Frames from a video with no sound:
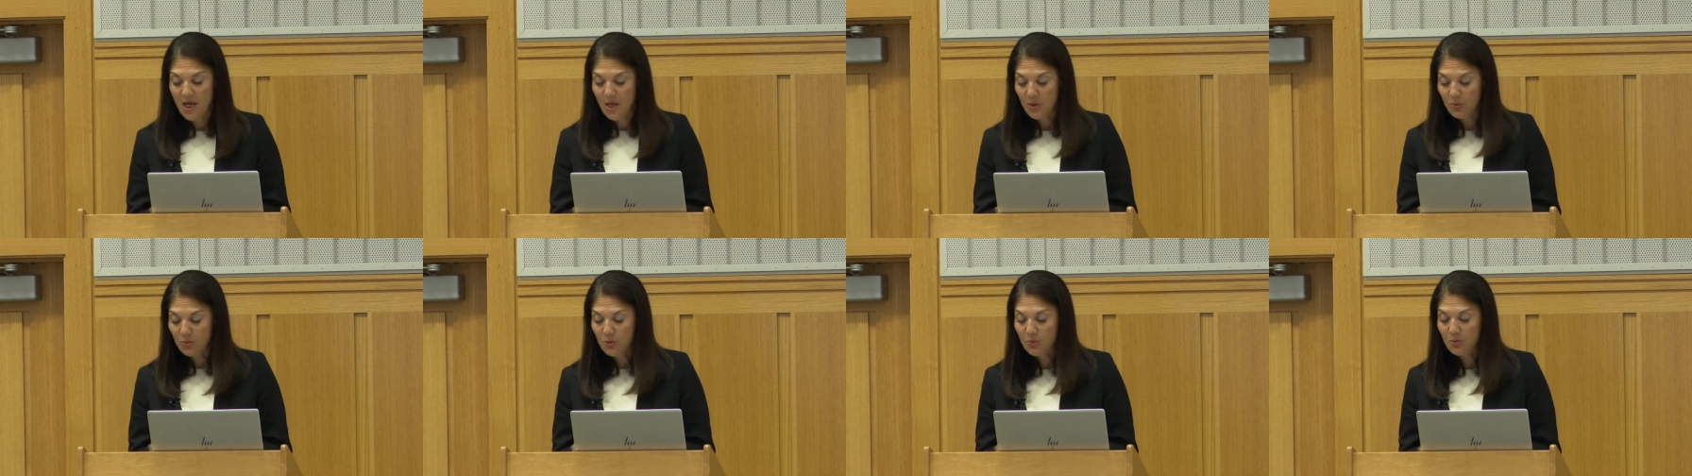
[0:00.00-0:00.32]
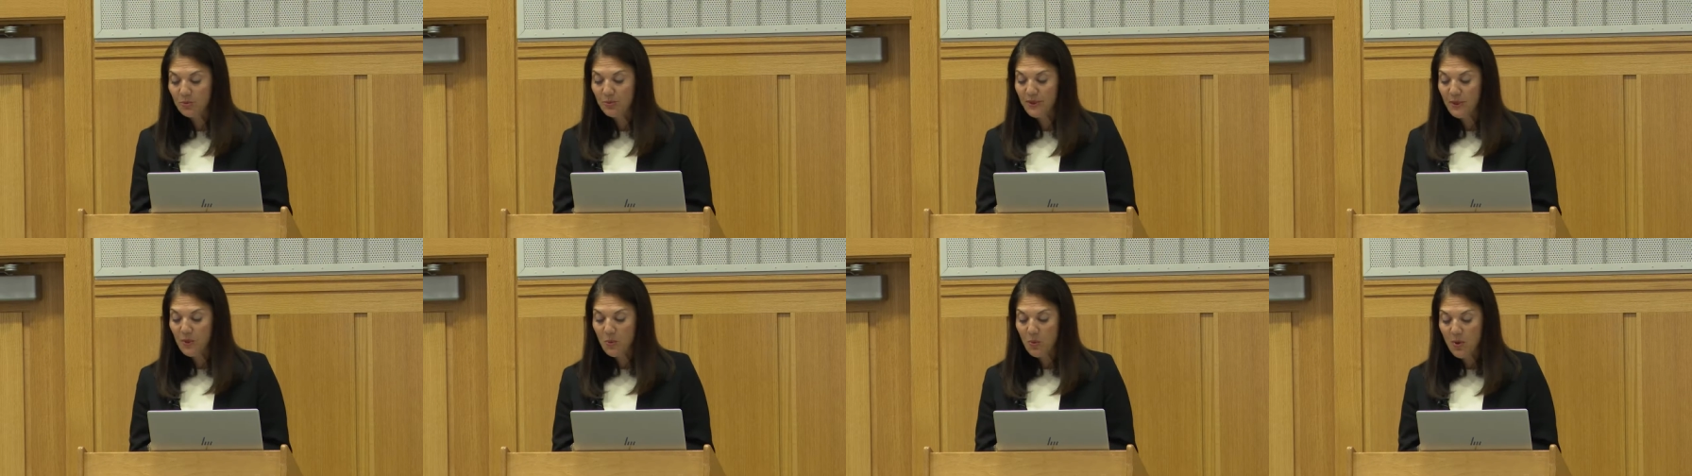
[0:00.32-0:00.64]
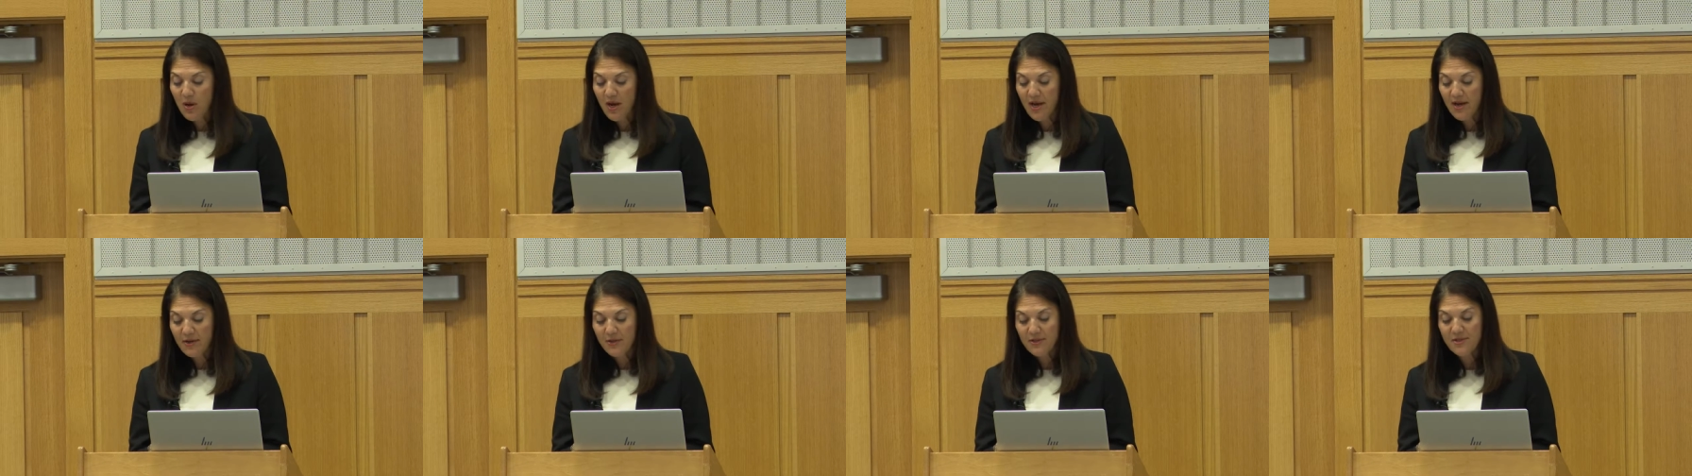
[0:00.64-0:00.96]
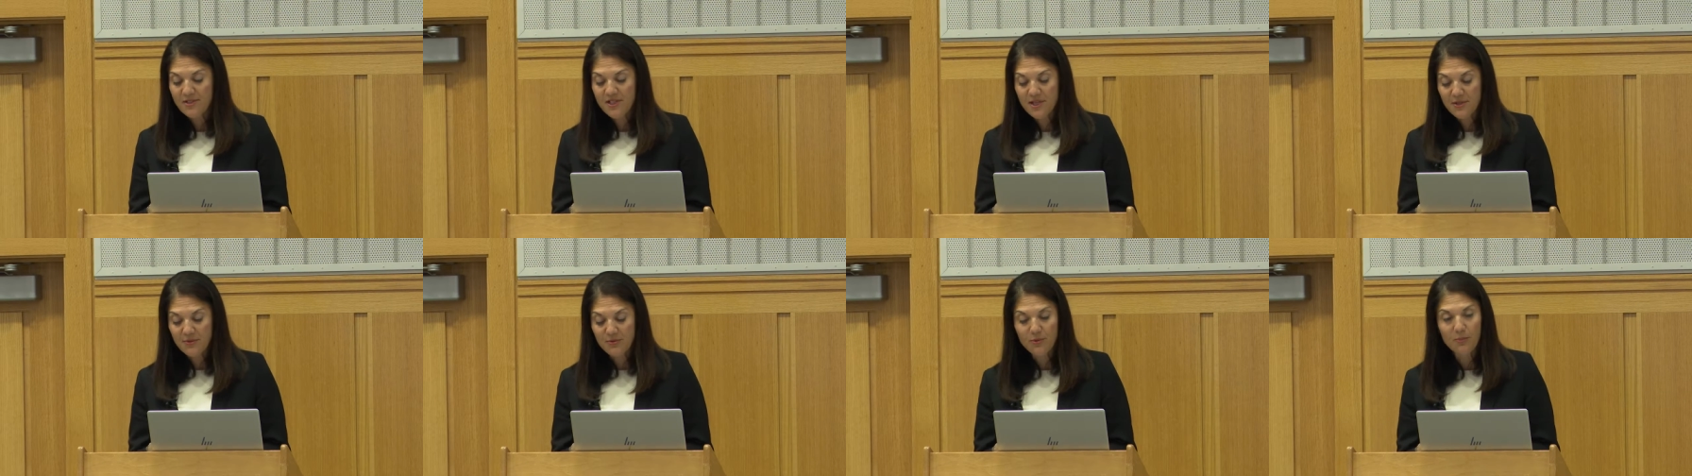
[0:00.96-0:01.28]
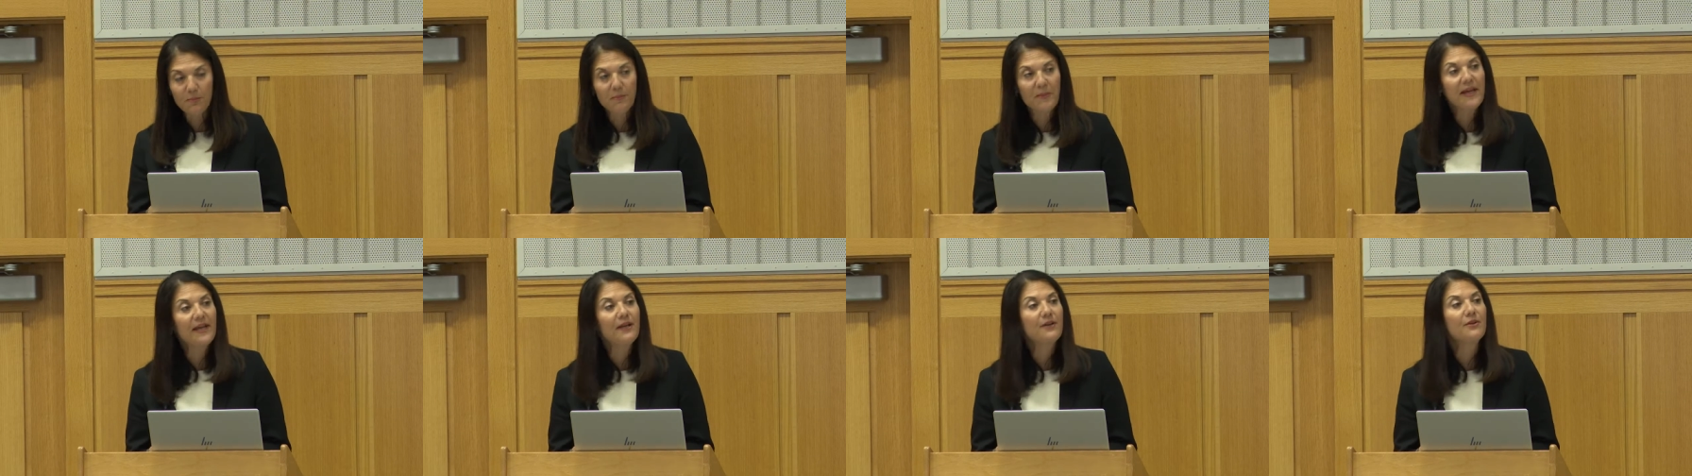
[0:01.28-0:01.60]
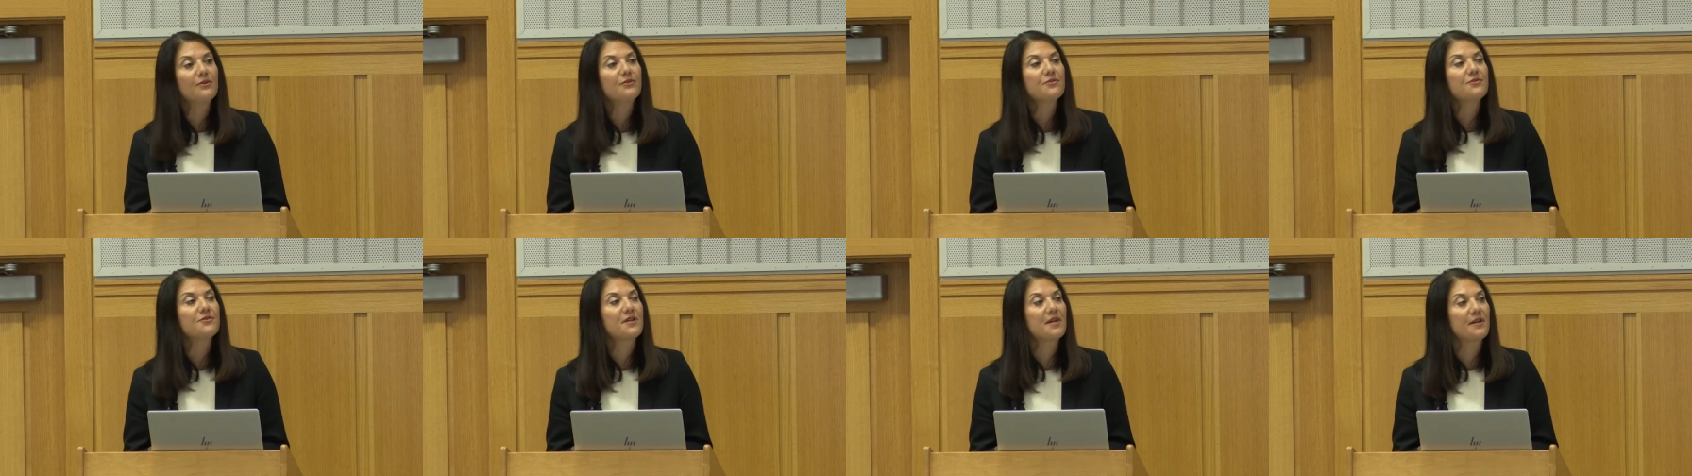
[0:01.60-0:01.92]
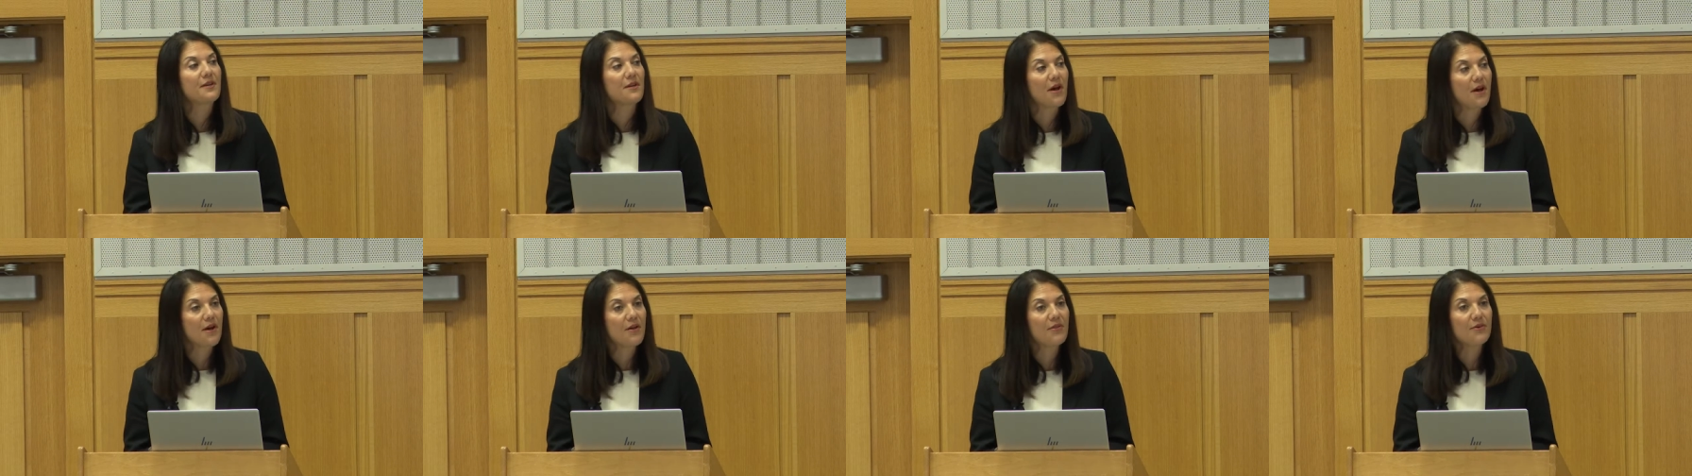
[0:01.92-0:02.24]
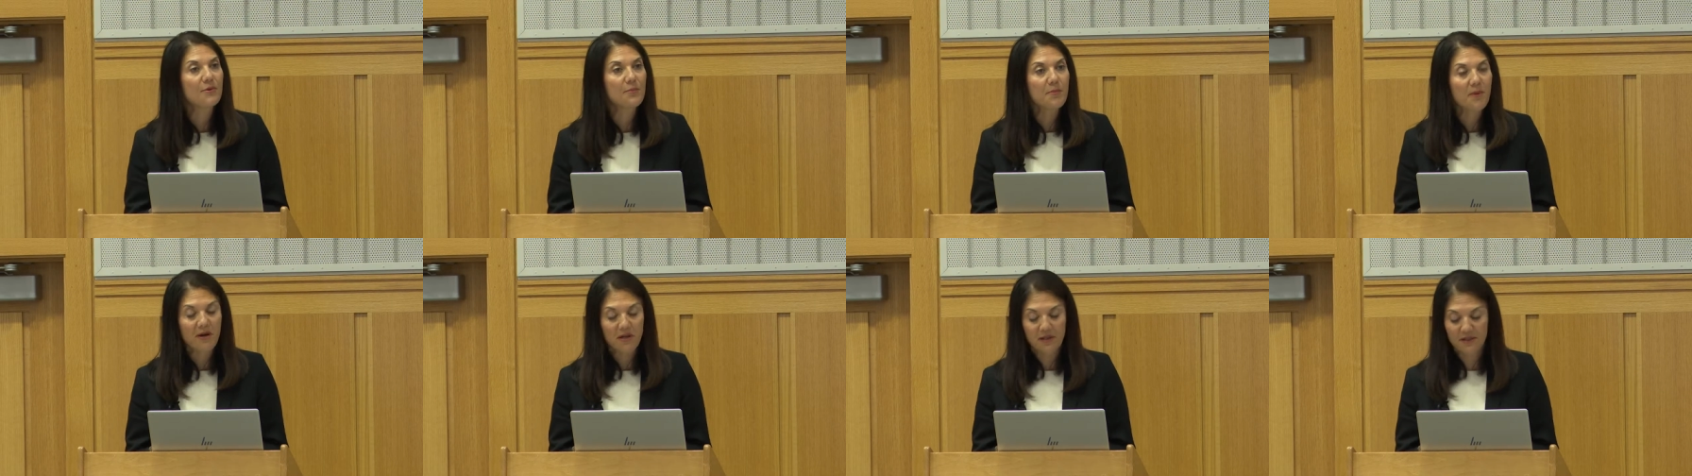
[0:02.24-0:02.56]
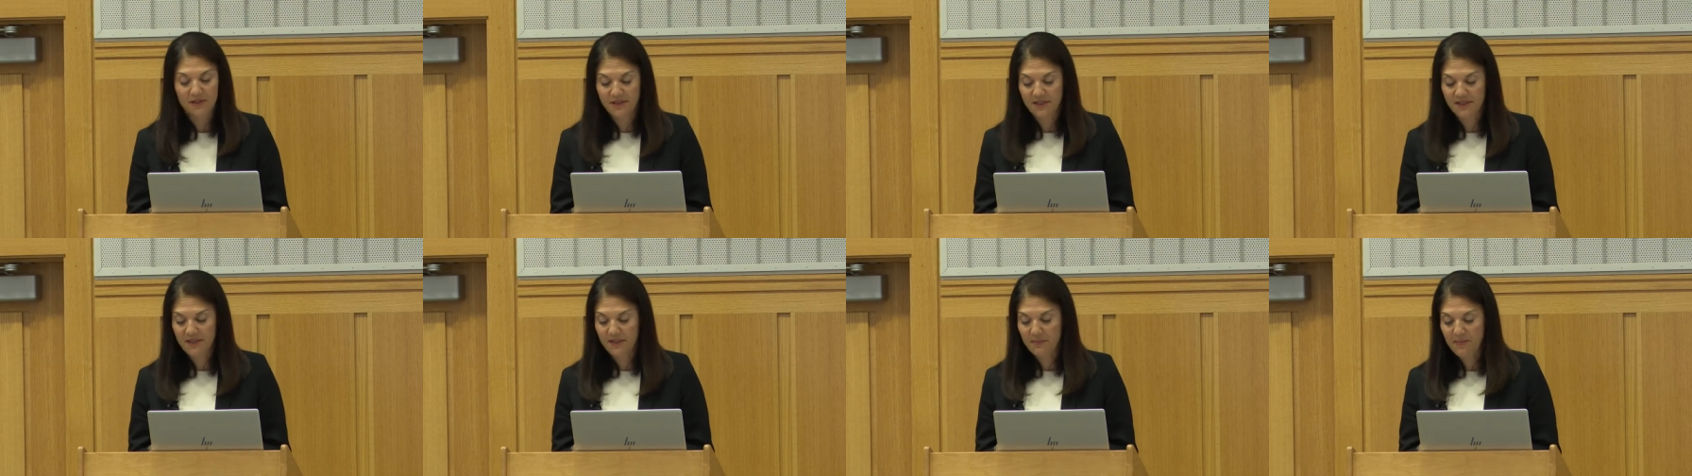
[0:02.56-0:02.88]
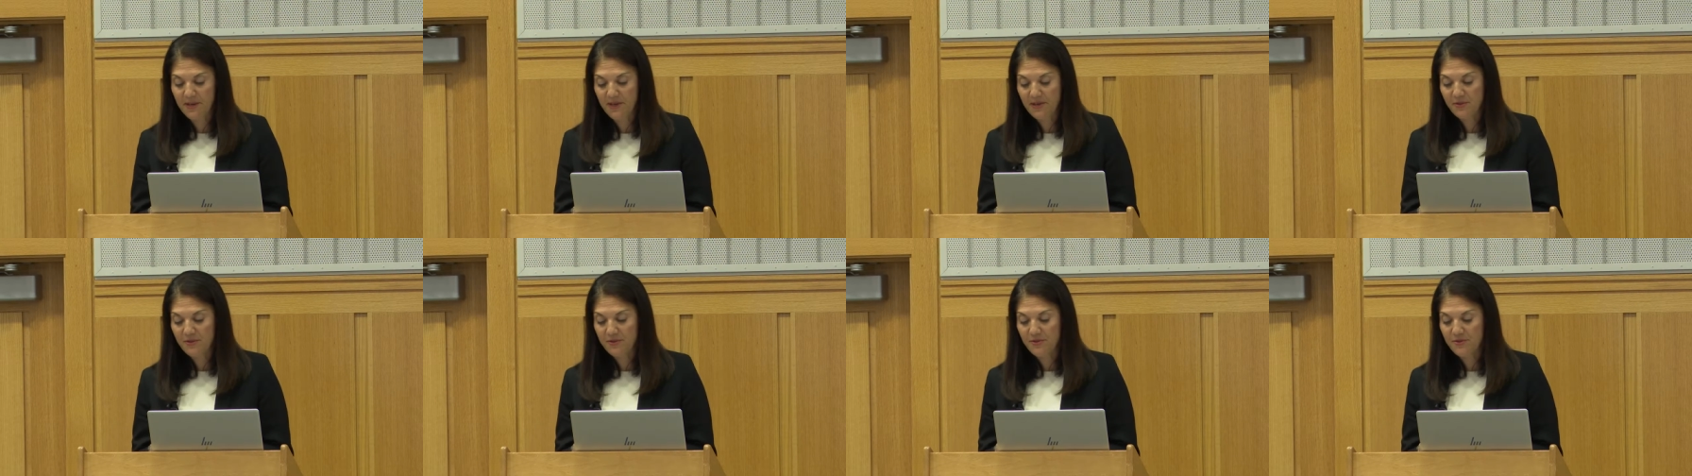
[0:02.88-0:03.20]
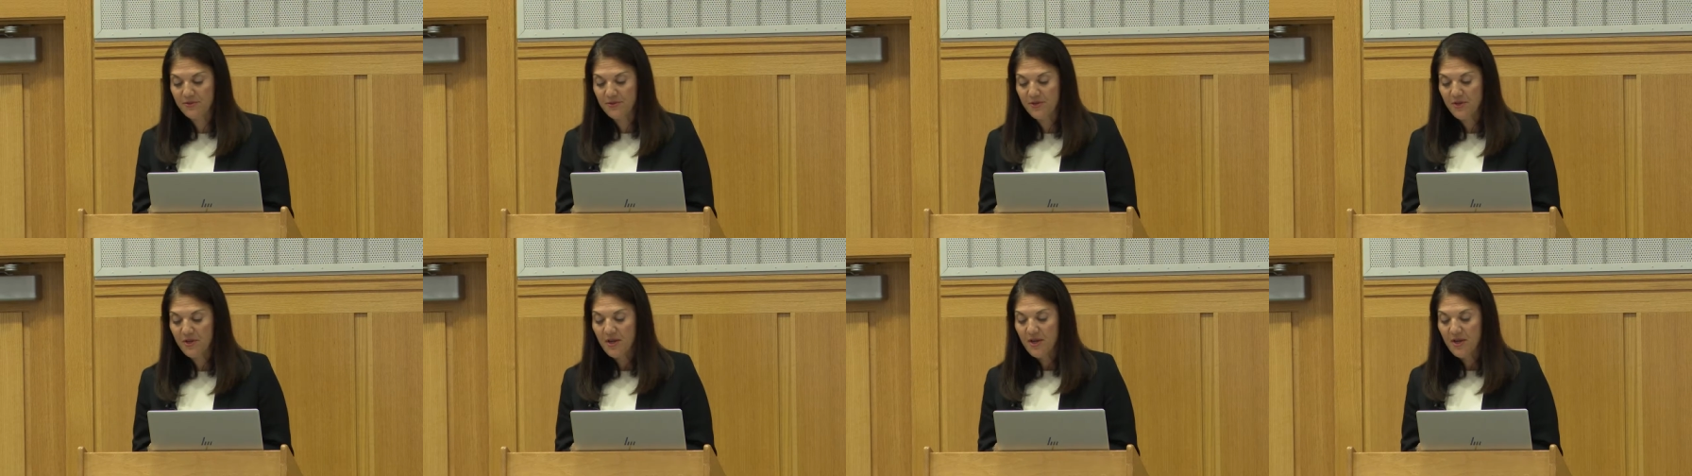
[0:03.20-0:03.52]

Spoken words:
will require central bankers and other policymakers